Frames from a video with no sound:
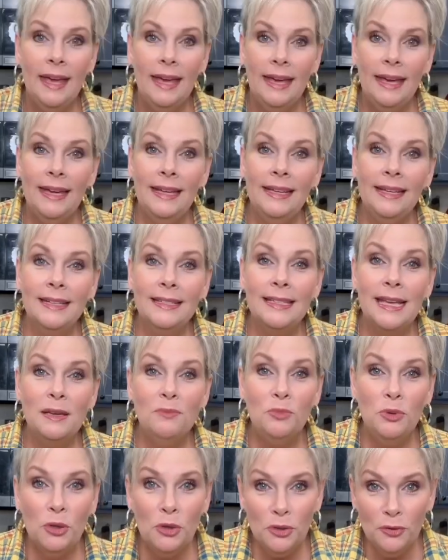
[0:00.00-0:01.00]
It is a
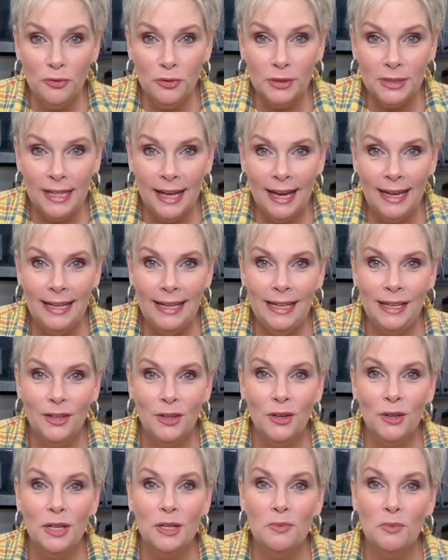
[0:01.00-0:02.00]
beautiful day
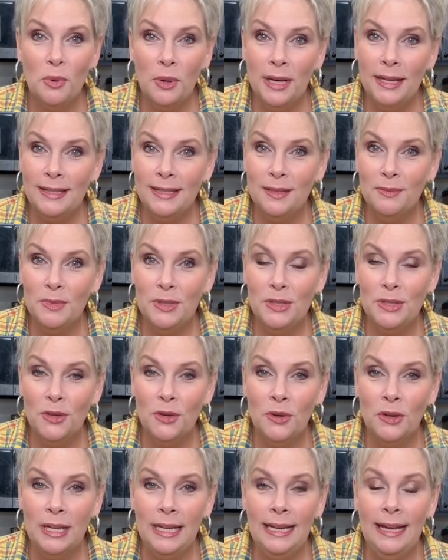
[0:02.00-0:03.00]
here in Branson,
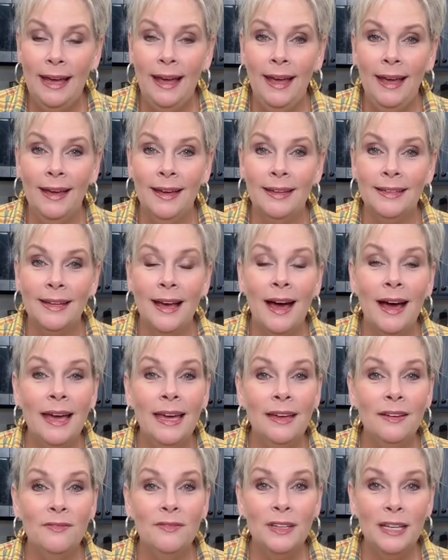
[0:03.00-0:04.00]
Missouri, and I
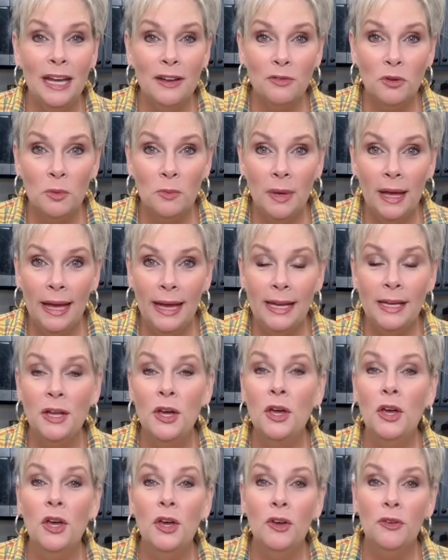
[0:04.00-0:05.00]
have never made
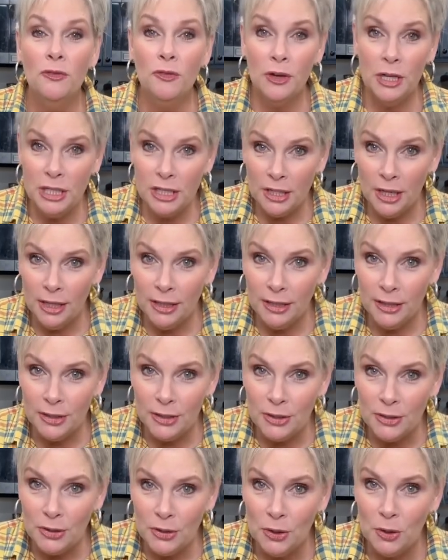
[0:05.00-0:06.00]
French onion
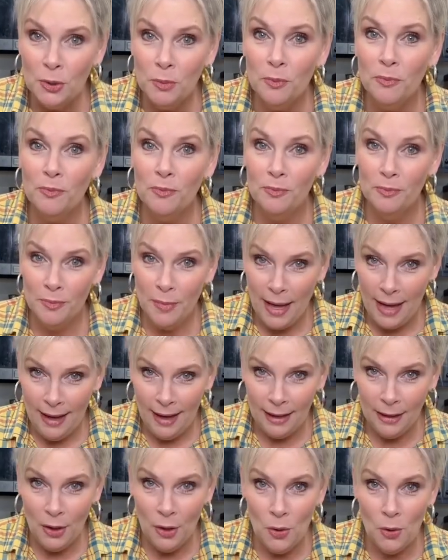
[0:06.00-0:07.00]
soup
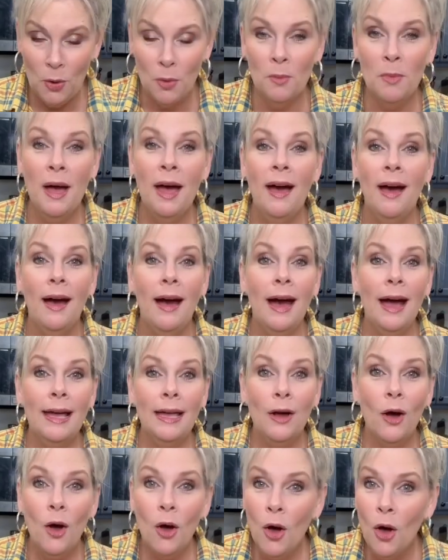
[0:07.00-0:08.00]
at home. I
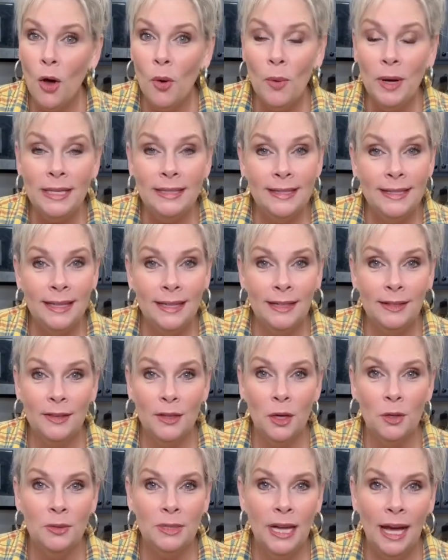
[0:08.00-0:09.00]
always get it
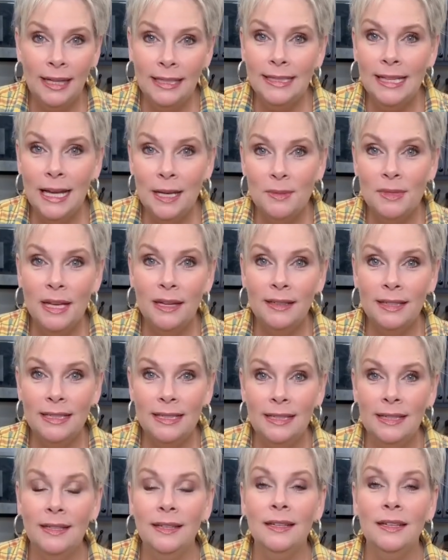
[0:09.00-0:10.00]
though. 9 times out of
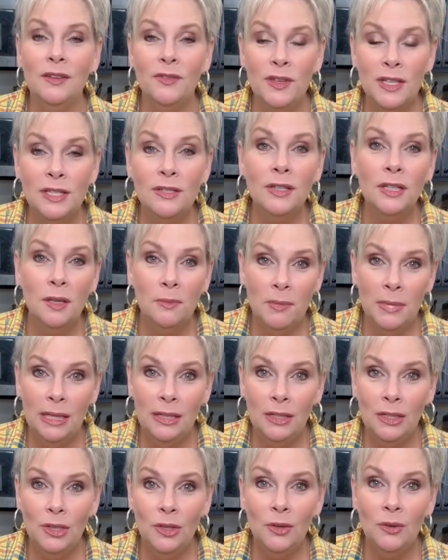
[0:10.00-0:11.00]
10, if it's on a
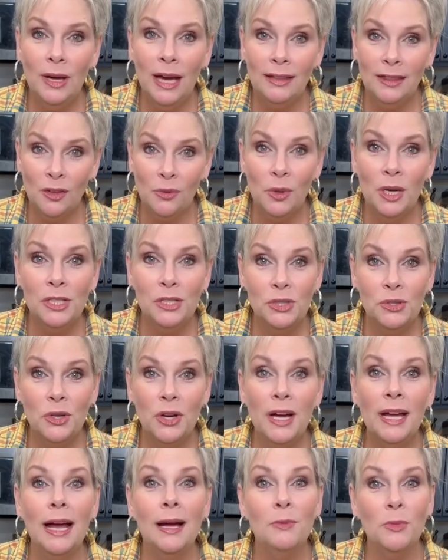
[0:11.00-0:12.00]
menu at the
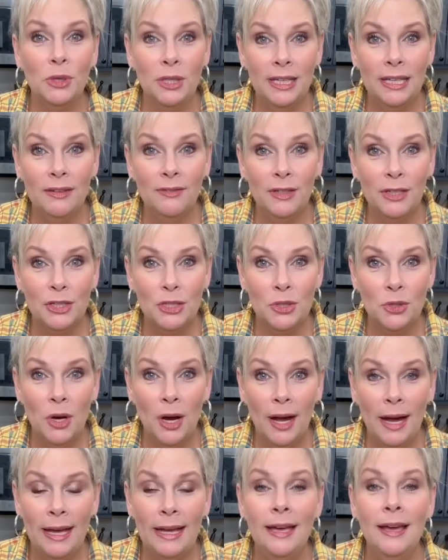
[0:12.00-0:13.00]
restaurant, I'm gonna give it a
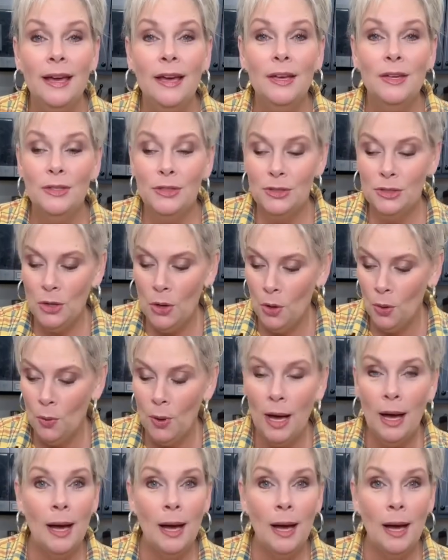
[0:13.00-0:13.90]
try. So